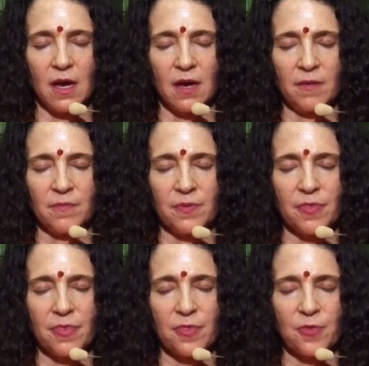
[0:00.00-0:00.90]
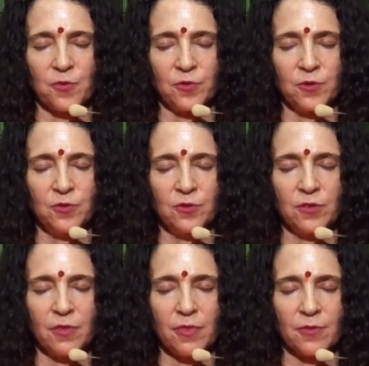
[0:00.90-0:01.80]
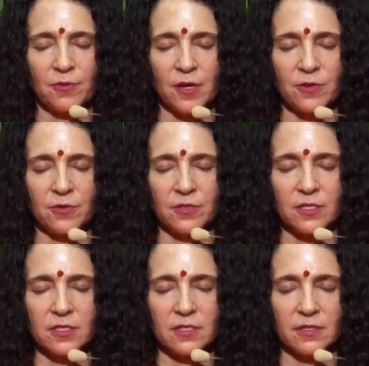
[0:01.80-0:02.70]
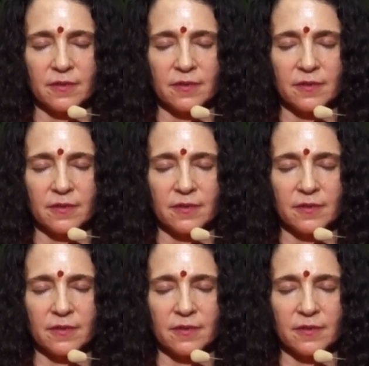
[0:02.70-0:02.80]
up through the throat,